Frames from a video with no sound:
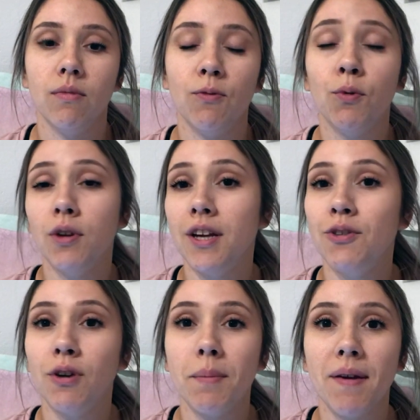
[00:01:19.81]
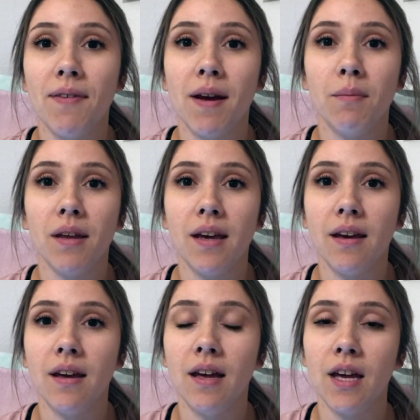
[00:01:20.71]
fully enjoyed my
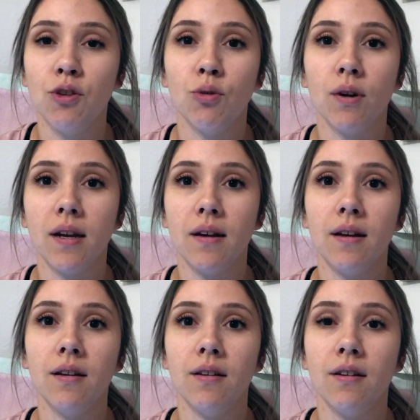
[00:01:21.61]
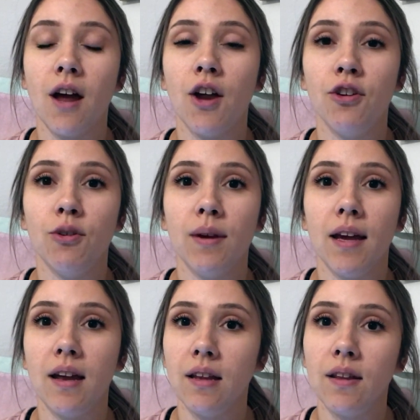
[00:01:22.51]
family, enjoyed not
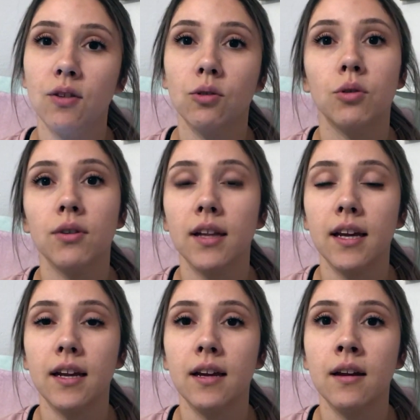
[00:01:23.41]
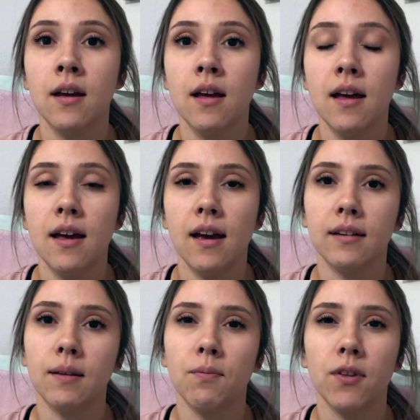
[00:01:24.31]
doing anything school related
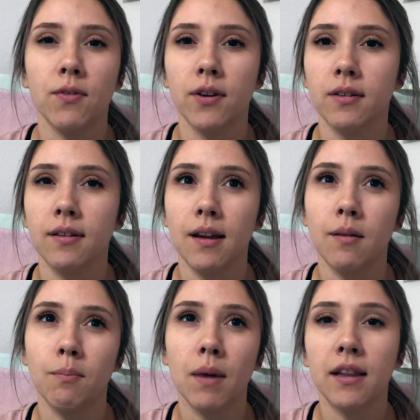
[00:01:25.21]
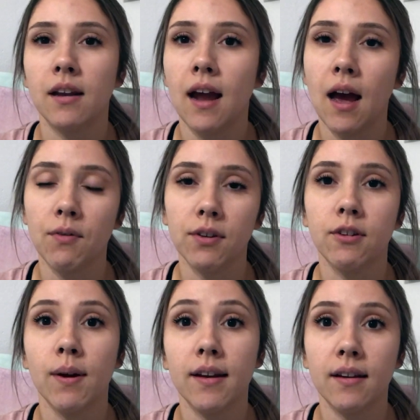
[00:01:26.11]
except for the first month and a half or
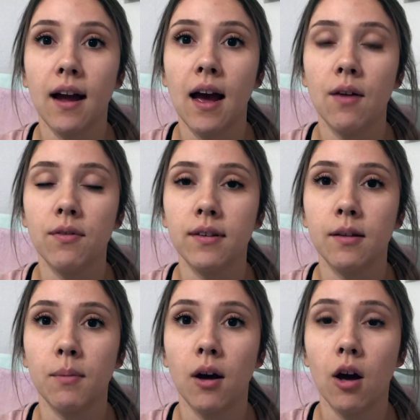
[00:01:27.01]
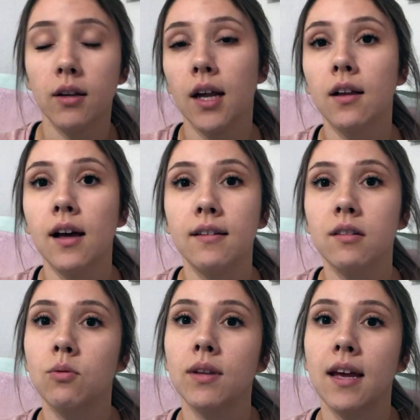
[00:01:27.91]
so. I did have some online
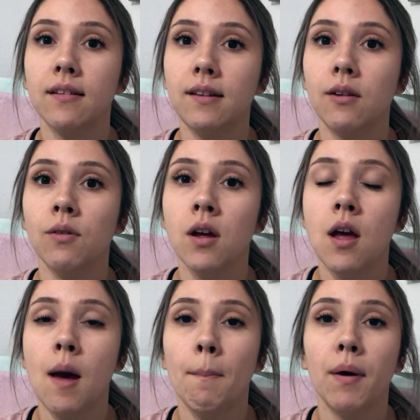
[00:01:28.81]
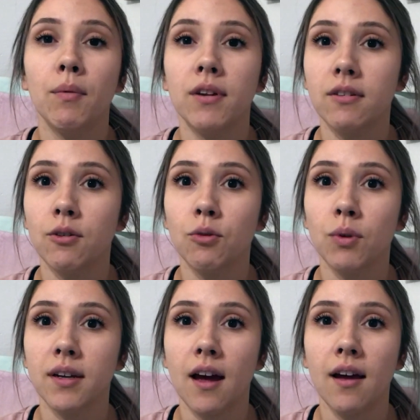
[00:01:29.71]
classes with ASU, but once those
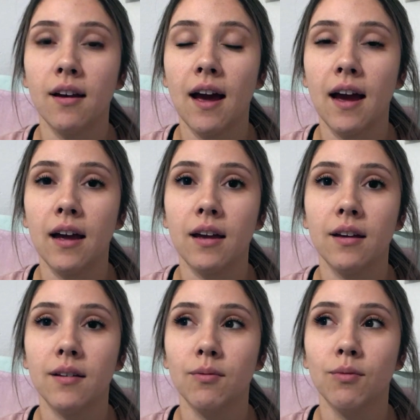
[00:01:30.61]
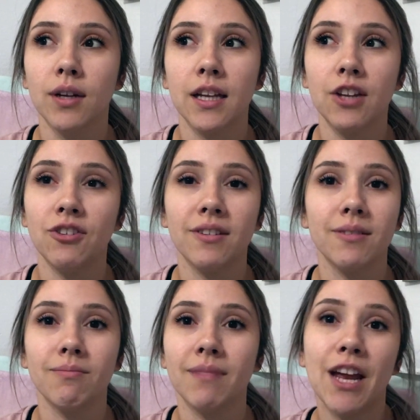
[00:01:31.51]
were done, I really
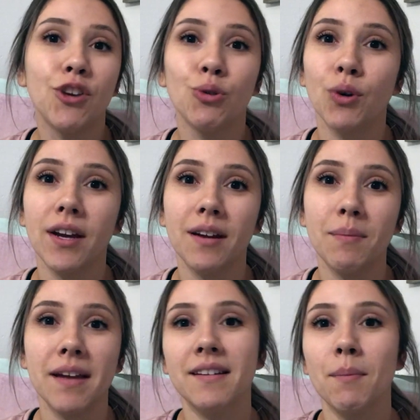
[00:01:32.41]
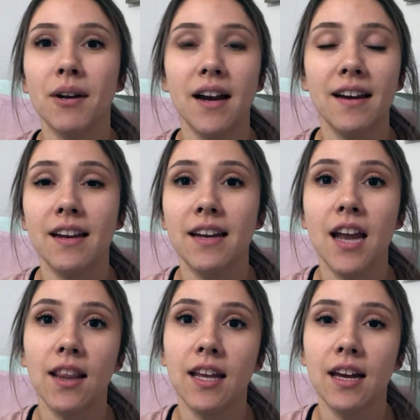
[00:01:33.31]
just enjoyed my summer and I did
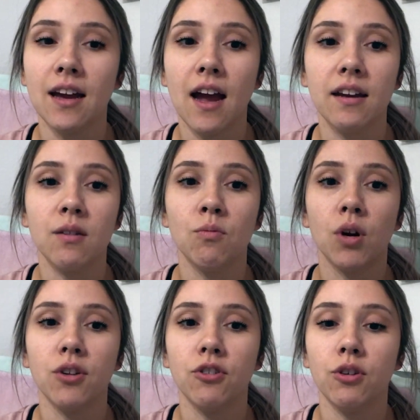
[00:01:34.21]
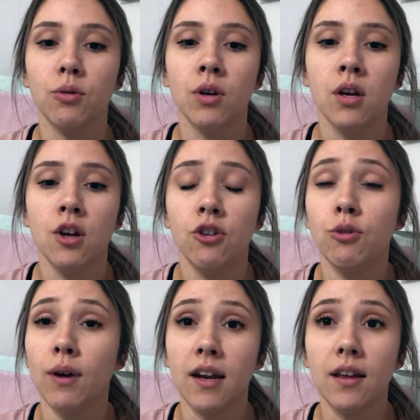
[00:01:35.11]
nothing. I didn't want to
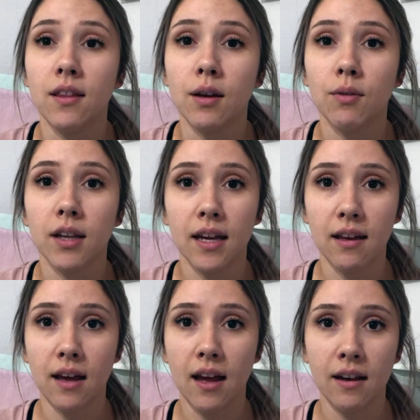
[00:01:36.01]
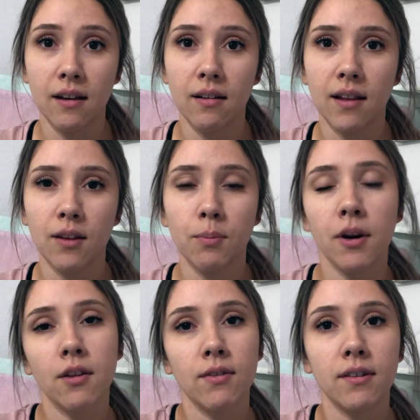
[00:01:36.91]
do anything really, and that's
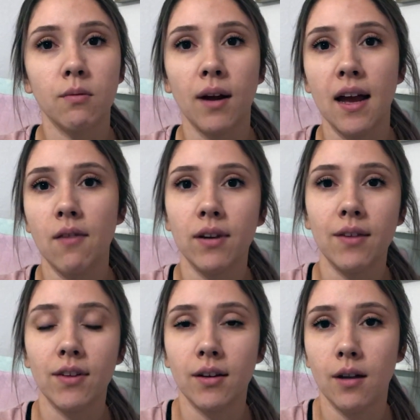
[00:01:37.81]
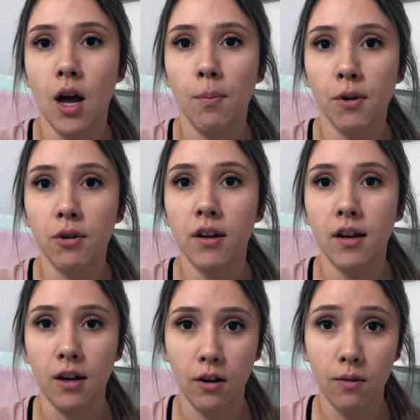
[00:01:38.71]
part of the reason why I haven't even uploaded
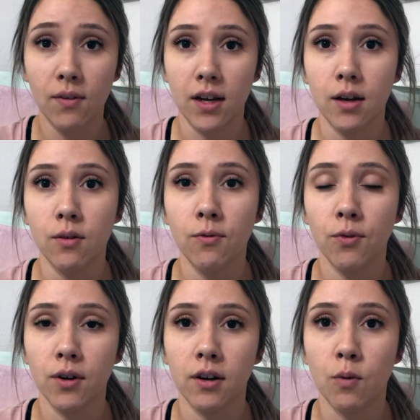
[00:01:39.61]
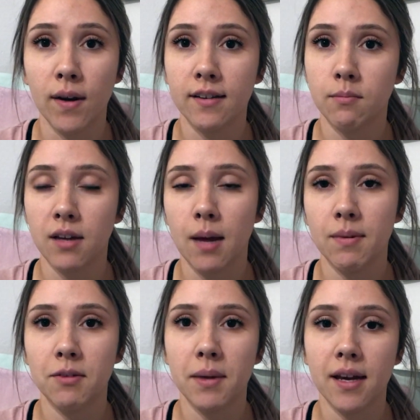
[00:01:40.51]
a new video for quite some time,
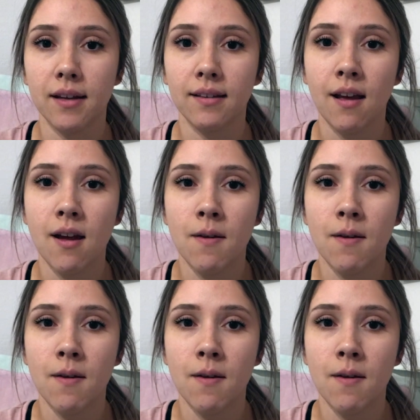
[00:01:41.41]
is because